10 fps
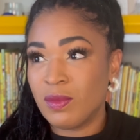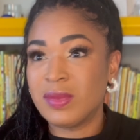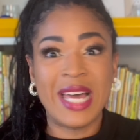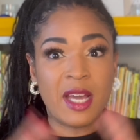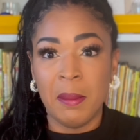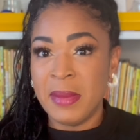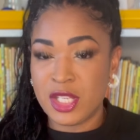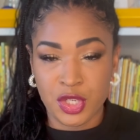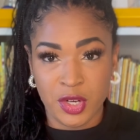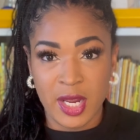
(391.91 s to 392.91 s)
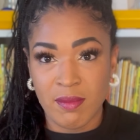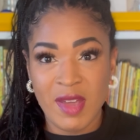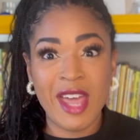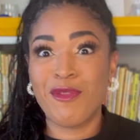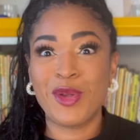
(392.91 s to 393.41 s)
like a mystery
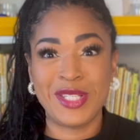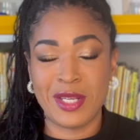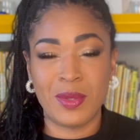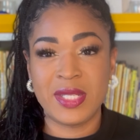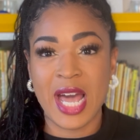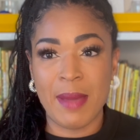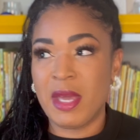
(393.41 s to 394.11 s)
every single time.